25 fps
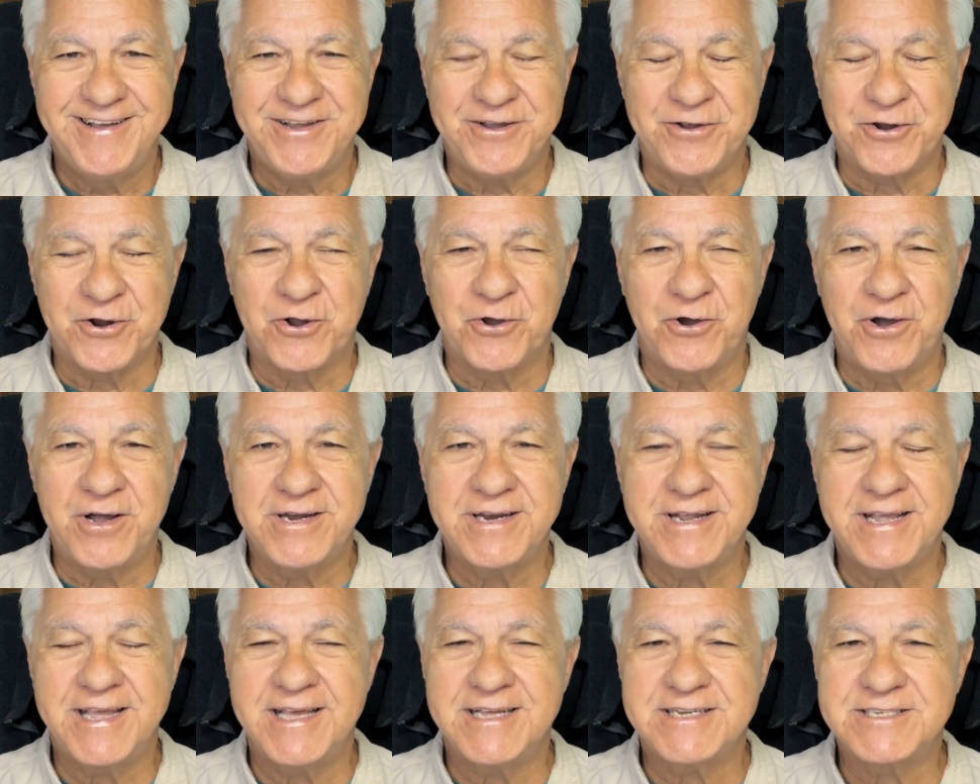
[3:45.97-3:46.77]
You're
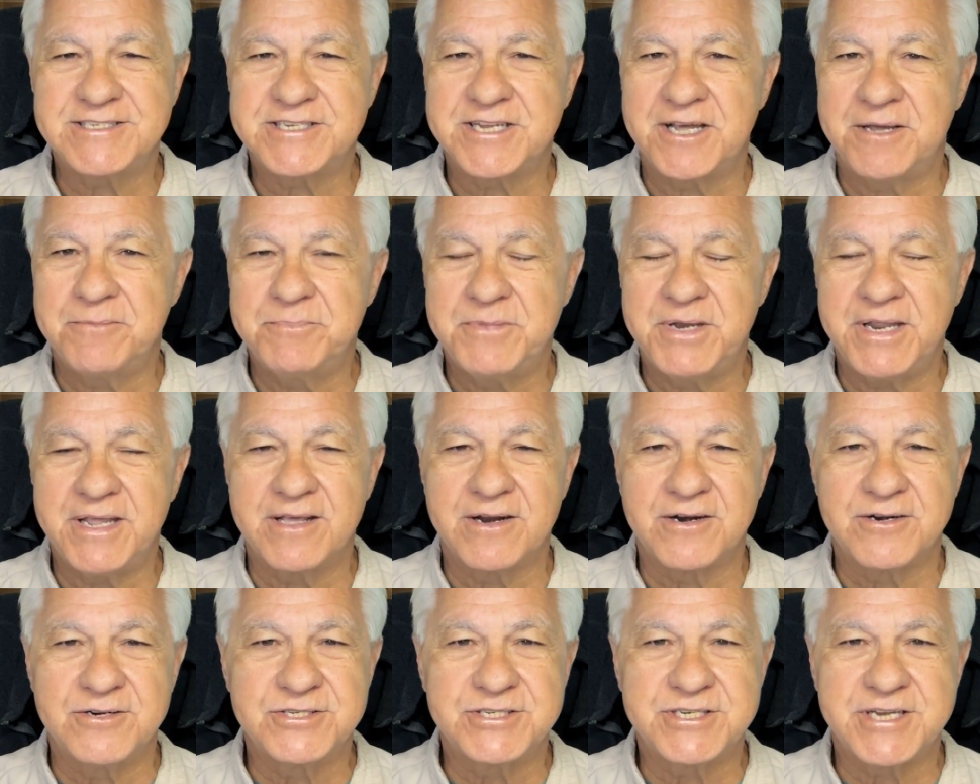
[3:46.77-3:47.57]
going to get some
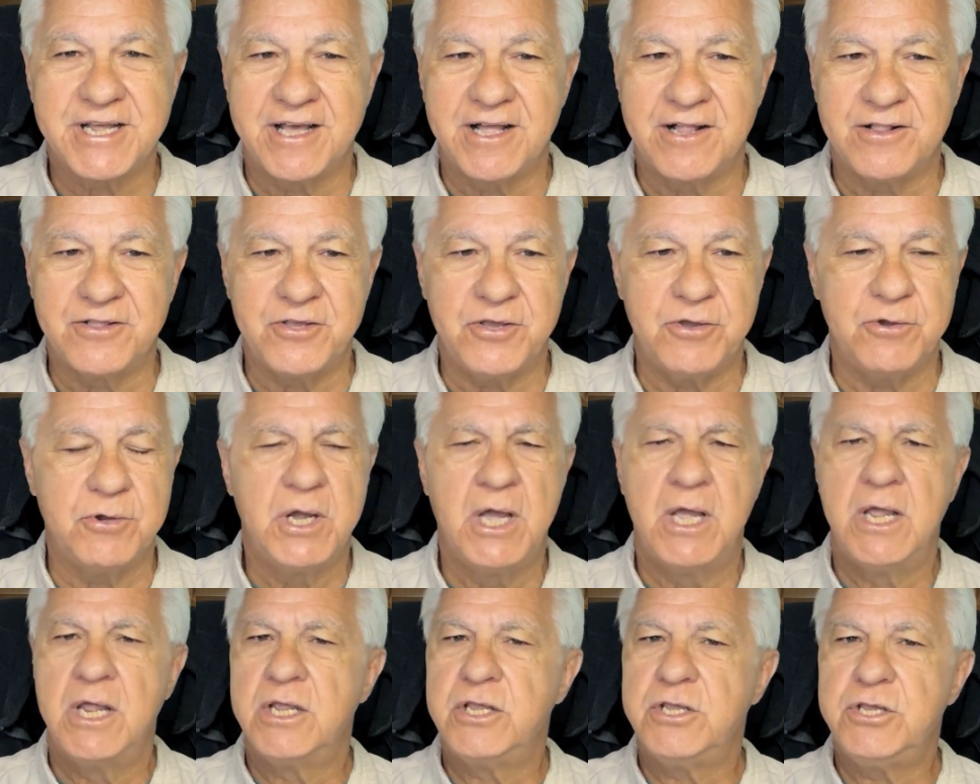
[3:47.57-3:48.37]
dealers tell you,
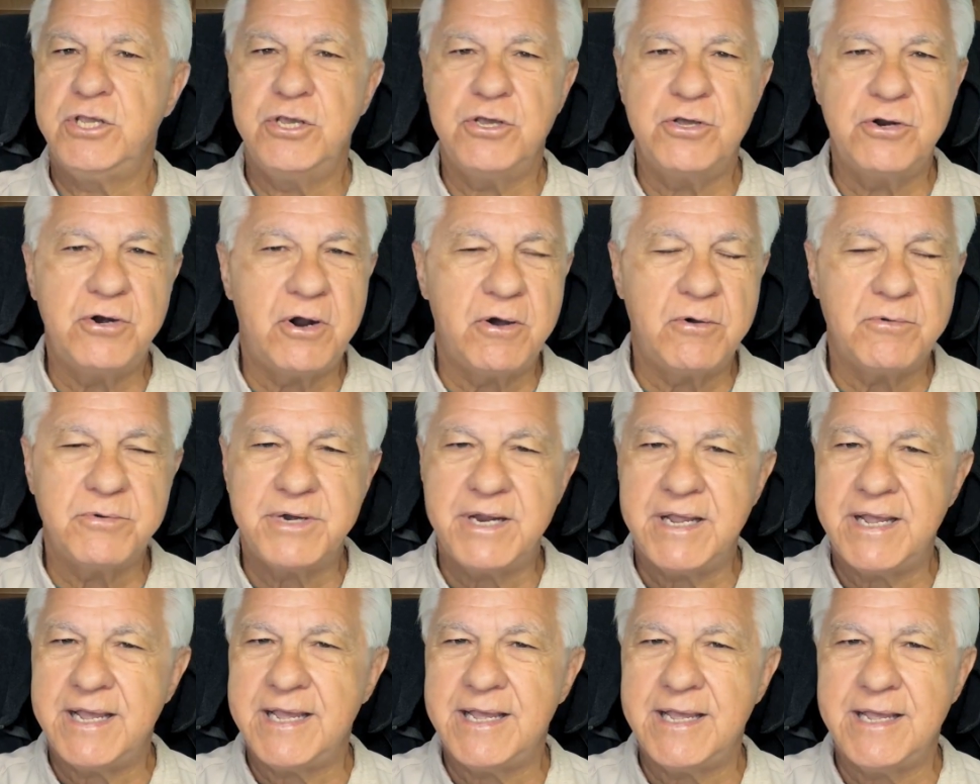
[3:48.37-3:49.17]
you don't
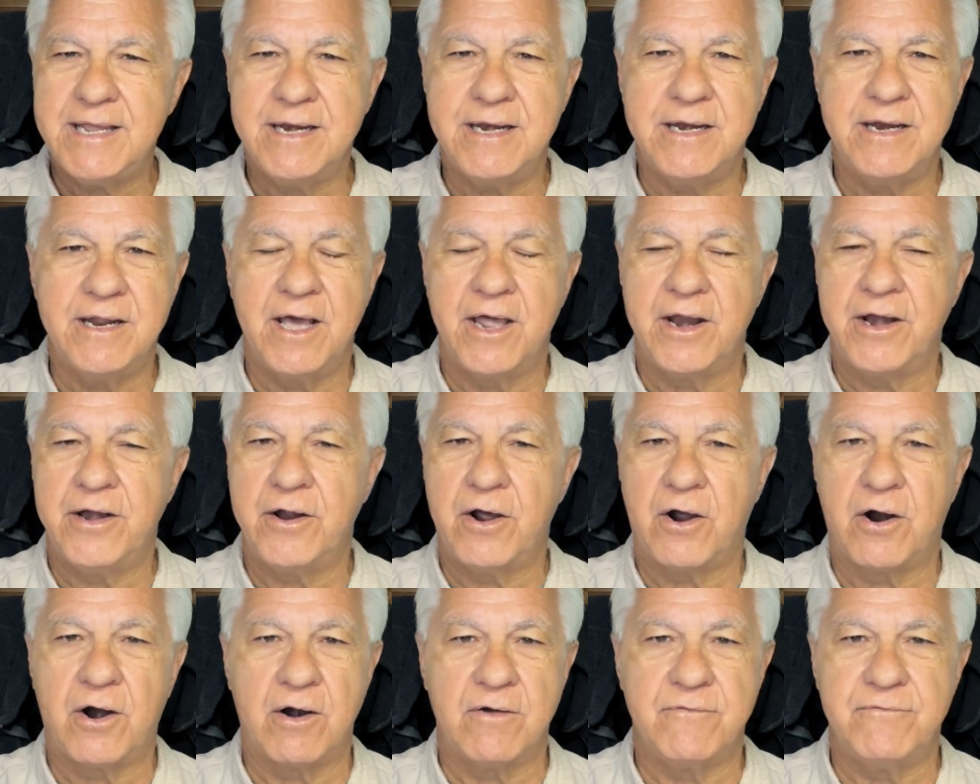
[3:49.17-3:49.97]
need
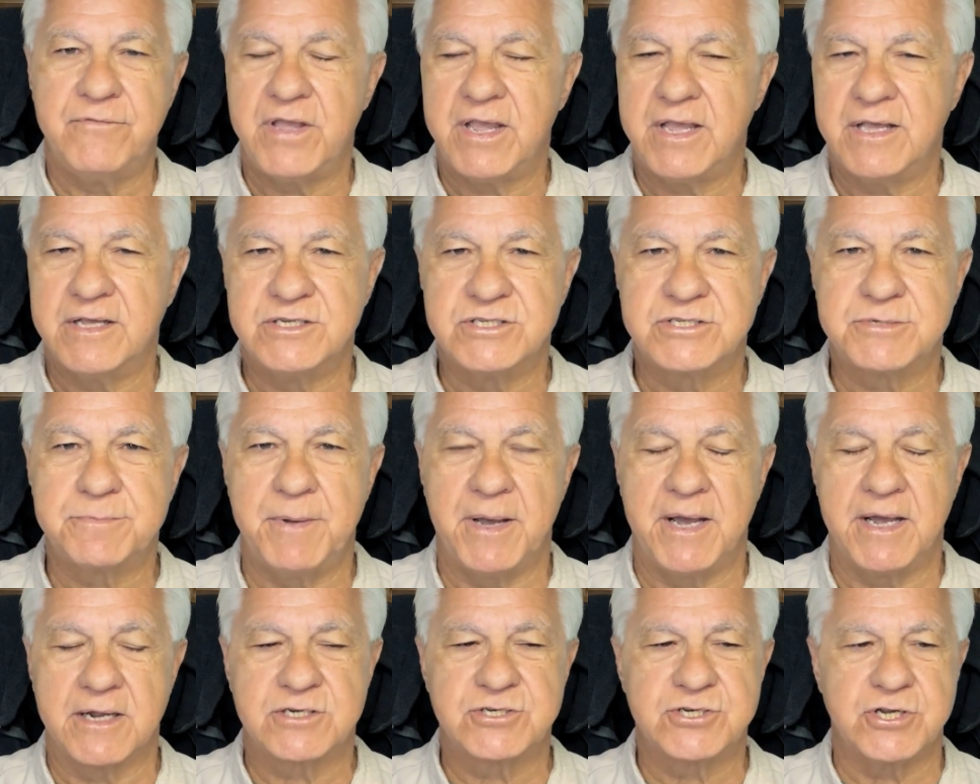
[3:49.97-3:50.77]
an RV
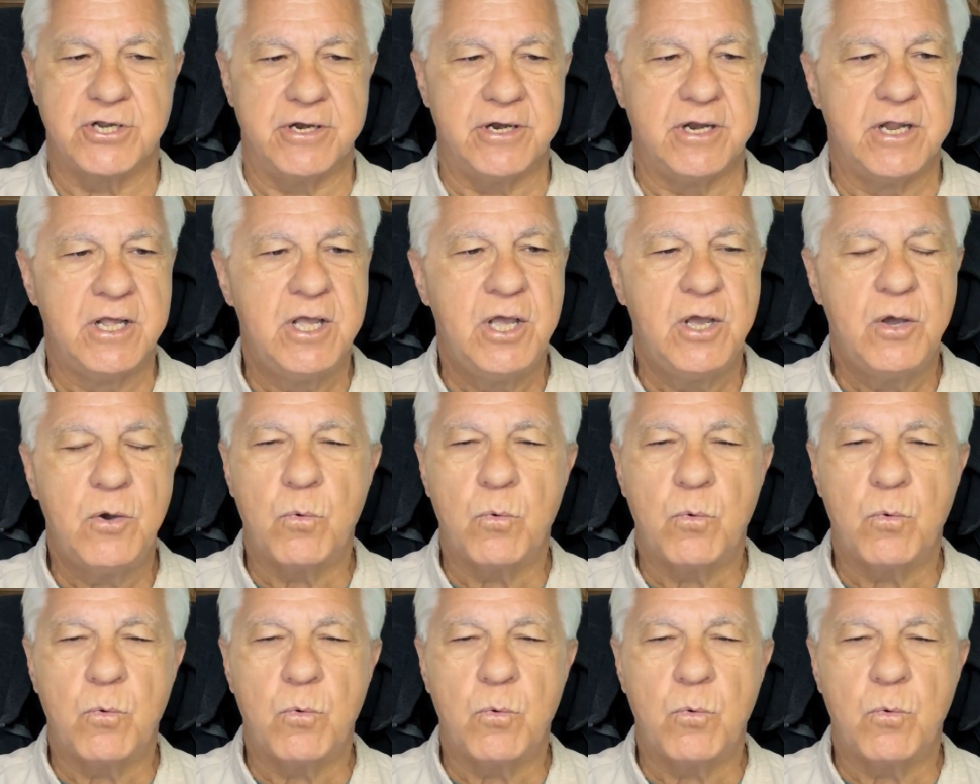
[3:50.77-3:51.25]
inspection.